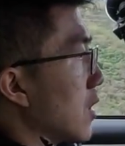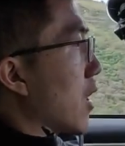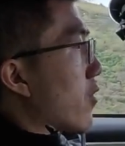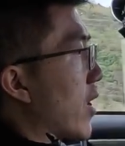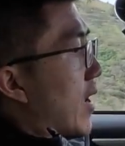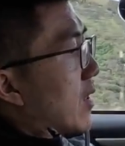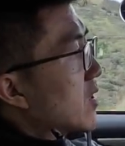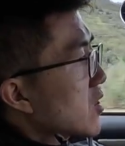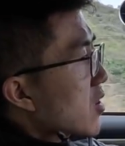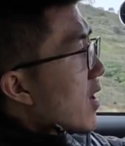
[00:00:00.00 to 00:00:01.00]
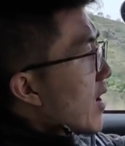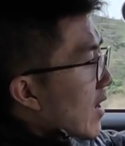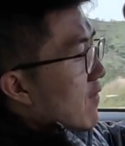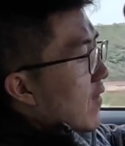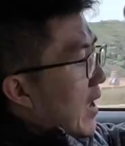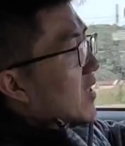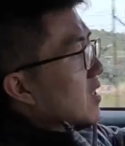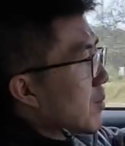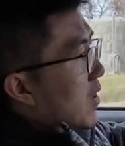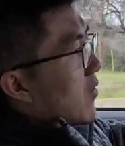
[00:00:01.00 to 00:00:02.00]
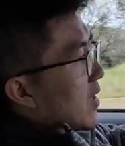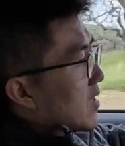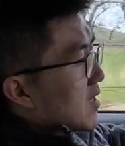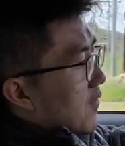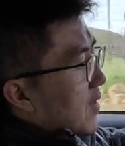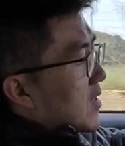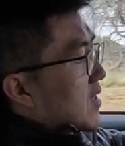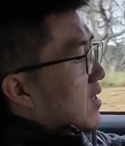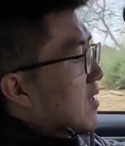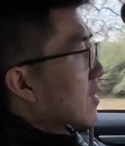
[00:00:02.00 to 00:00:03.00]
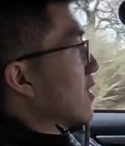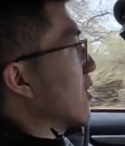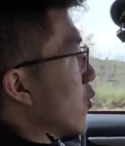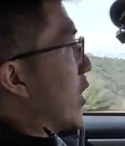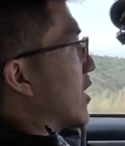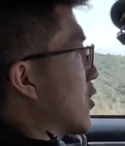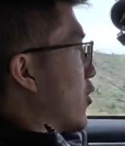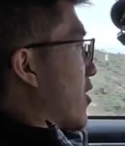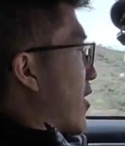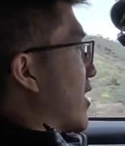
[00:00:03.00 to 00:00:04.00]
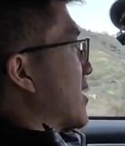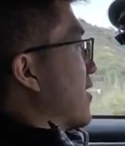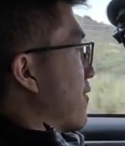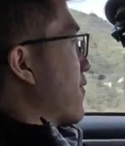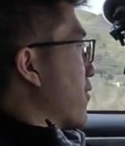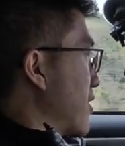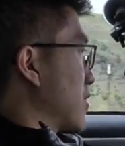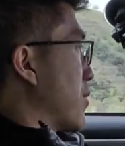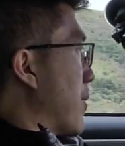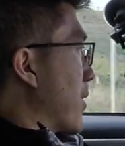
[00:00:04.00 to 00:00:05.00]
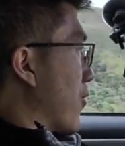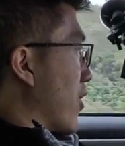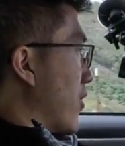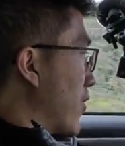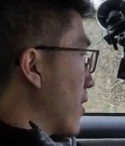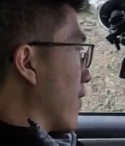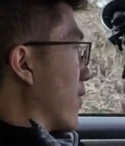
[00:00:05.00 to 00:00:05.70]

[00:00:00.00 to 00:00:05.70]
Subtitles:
All right, let's try advanced mode. Let's see if it's way too aggressive for this bumpy road.